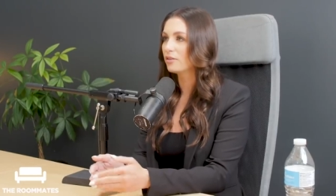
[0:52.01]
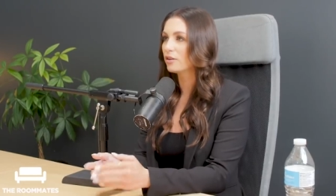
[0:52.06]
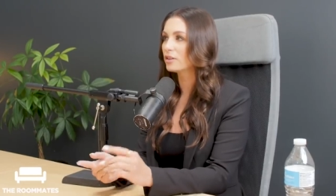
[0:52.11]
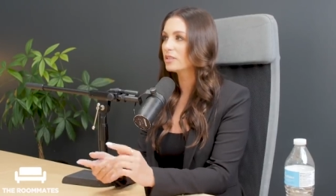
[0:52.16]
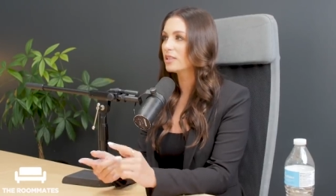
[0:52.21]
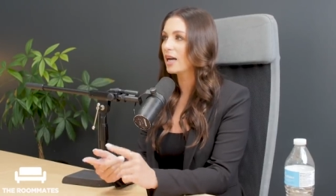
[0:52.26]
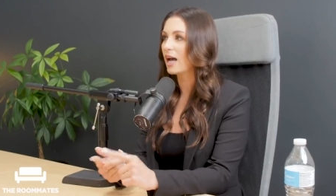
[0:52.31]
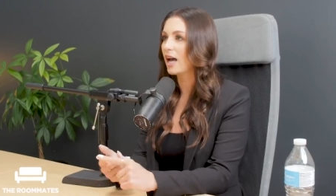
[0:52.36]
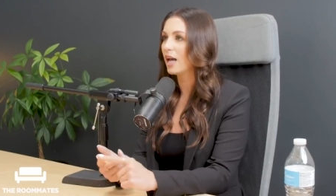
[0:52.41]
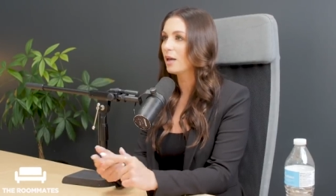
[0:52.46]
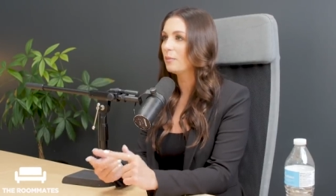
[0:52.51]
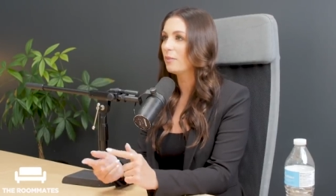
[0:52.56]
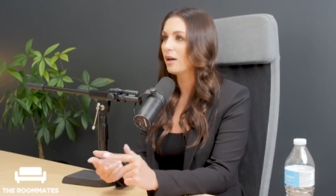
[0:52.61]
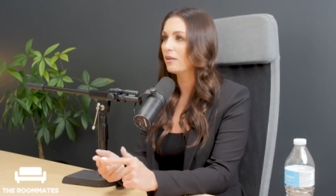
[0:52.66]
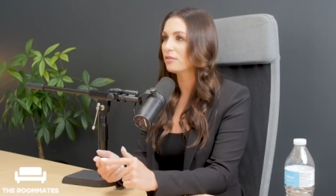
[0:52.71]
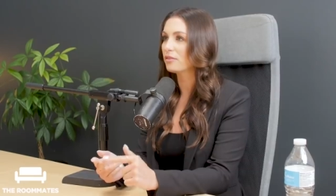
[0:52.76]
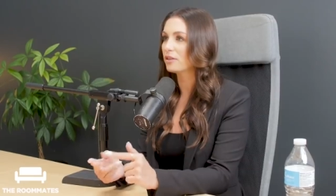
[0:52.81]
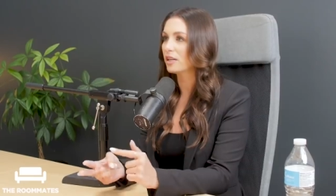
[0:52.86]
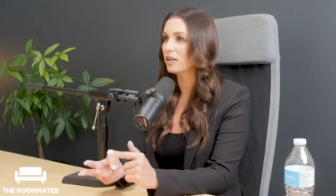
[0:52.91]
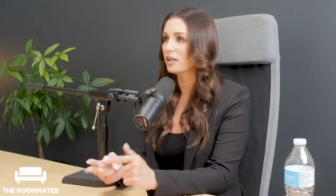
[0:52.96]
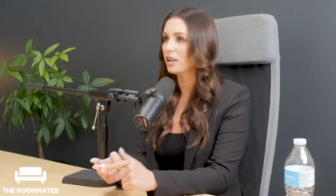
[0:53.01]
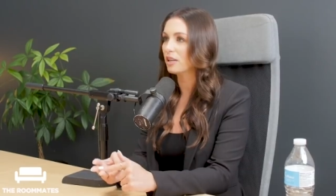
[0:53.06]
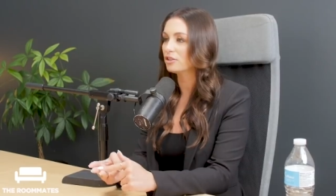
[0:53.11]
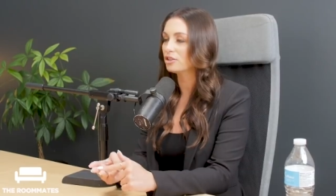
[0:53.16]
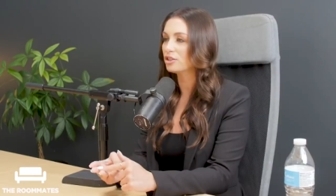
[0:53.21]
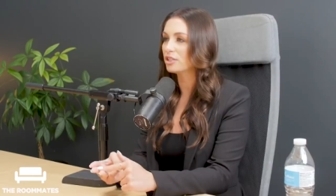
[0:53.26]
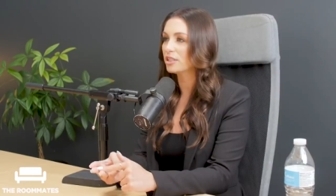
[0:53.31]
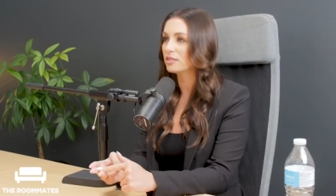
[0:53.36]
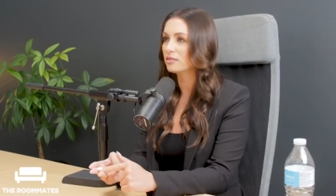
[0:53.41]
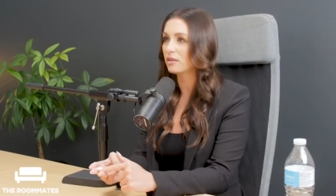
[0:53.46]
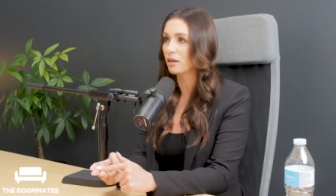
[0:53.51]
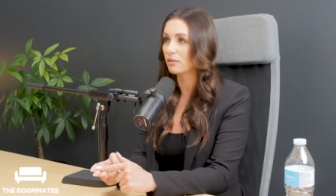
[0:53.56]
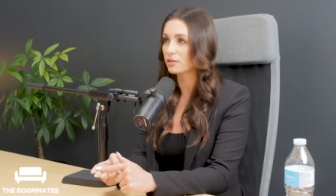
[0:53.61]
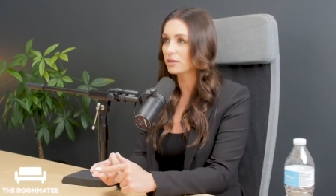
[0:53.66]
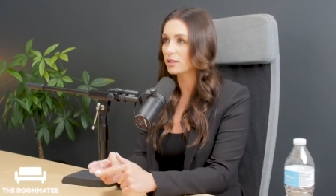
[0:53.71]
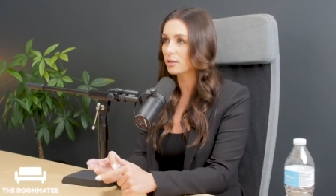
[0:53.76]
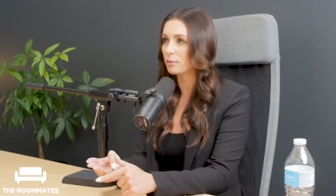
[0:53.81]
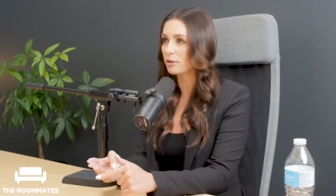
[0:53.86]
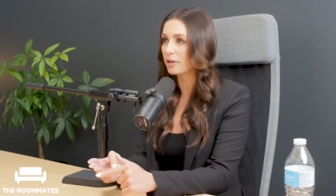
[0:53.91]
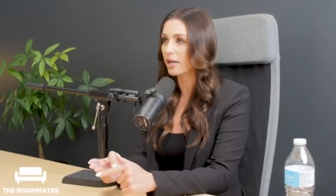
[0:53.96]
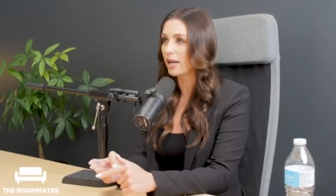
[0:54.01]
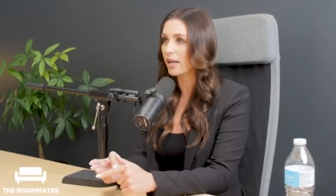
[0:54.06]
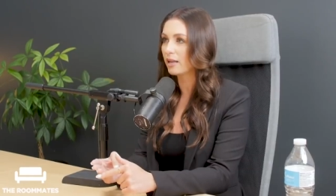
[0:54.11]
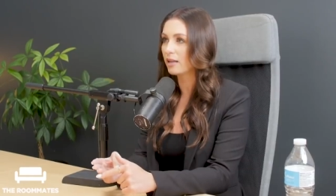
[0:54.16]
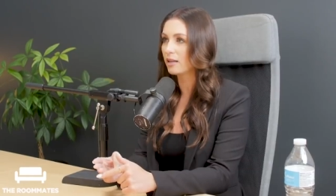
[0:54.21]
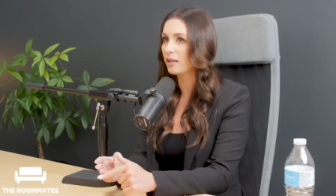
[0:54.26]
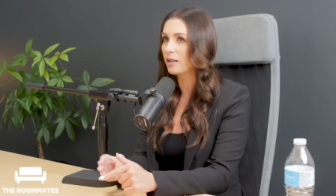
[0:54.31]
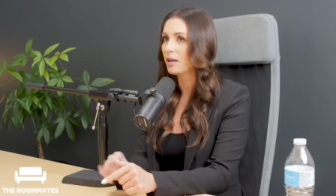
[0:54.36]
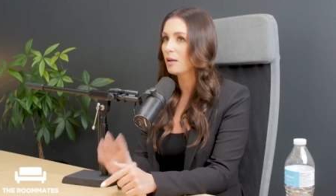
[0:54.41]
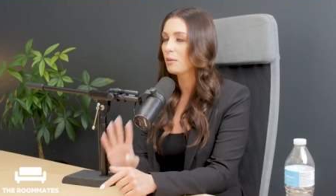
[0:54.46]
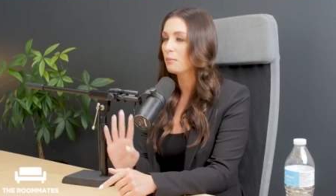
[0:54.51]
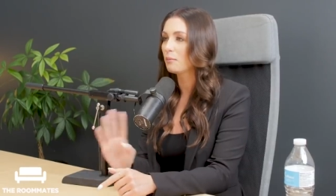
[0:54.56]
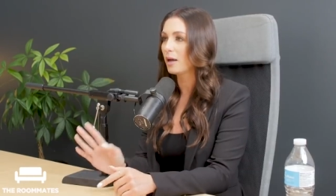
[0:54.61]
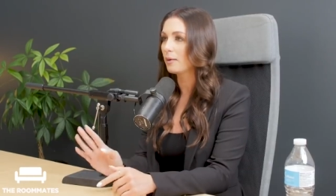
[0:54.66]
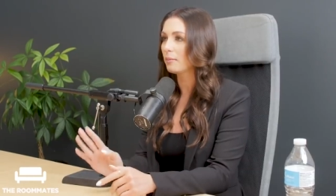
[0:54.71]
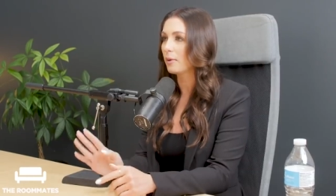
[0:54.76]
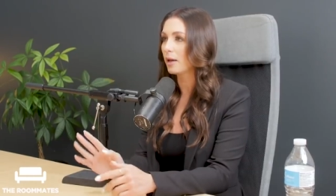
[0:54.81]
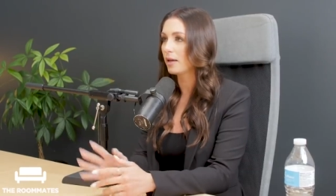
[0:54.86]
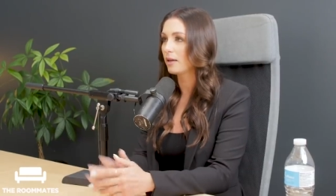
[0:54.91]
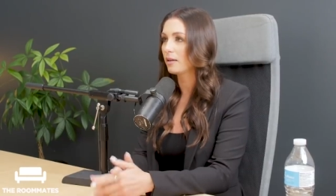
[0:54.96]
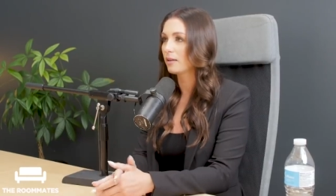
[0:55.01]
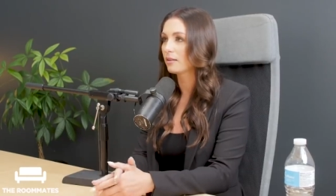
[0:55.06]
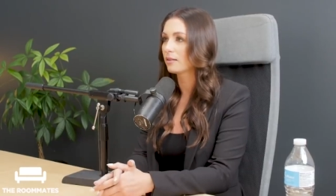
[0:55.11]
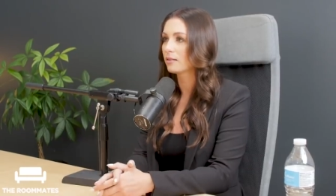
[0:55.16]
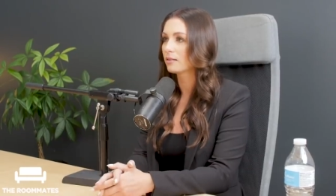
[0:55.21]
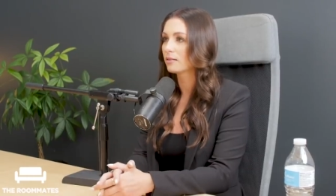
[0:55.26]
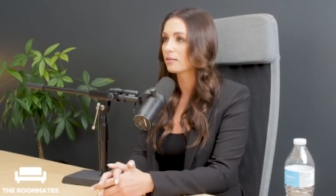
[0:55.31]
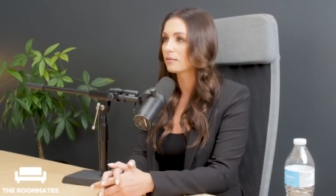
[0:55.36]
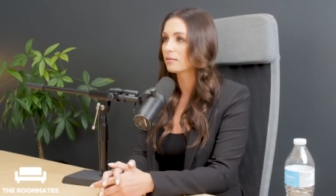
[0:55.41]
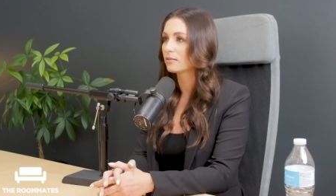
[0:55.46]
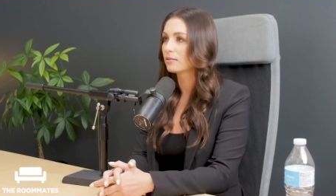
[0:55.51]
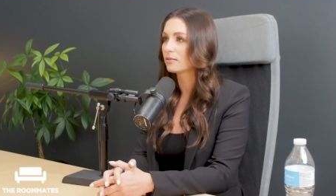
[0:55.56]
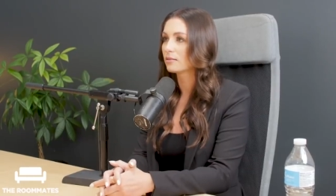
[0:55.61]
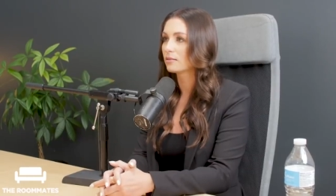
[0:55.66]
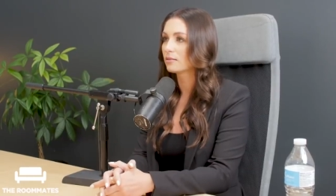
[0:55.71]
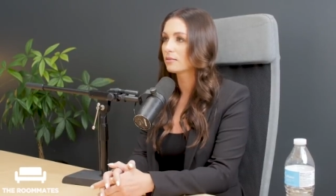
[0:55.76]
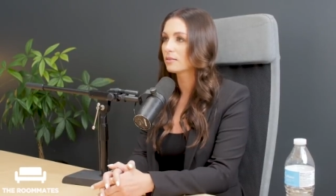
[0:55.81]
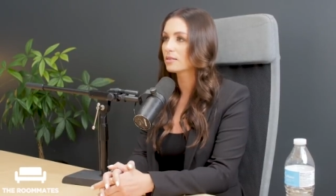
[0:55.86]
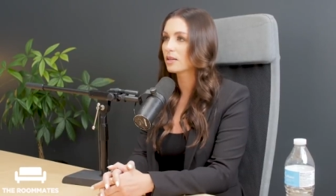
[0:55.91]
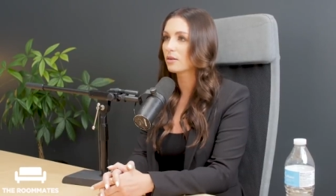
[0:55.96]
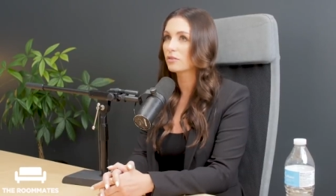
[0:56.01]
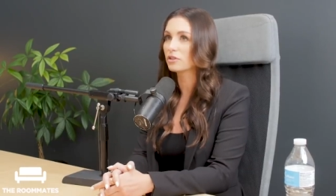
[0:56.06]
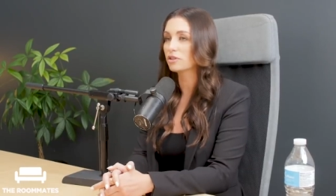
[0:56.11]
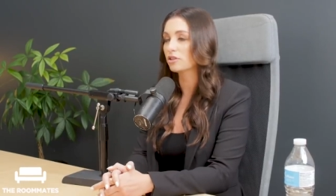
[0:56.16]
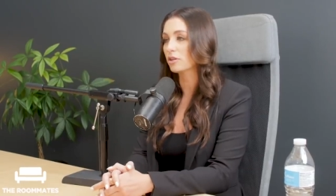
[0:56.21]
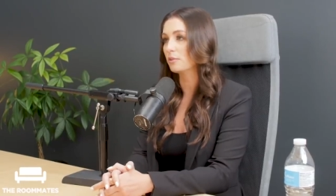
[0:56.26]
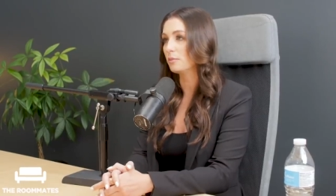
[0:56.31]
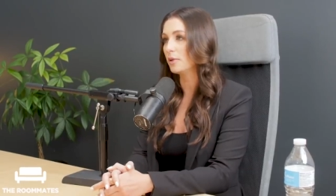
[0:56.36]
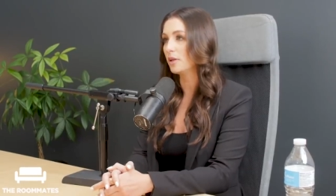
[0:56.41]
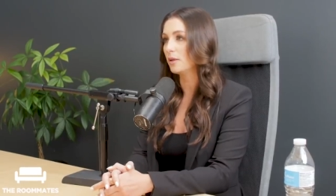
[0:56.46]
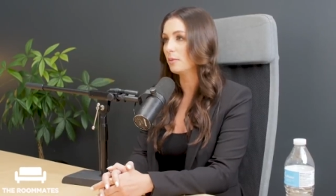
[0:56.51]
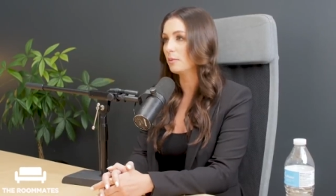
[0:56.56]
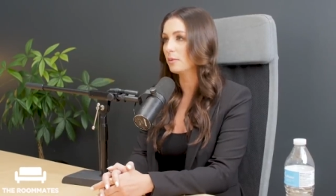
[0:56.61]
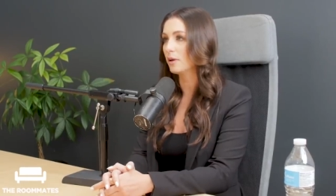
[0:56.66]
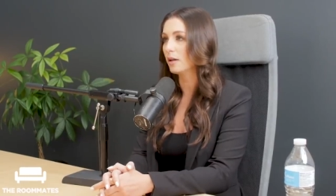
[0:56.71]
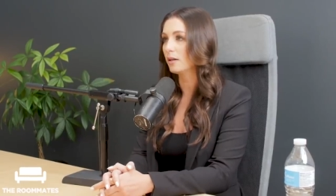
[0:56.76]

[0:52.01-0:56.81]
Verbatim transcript: If your time, effort, and energy is not reciprocated, bye-bye. It's how it should be.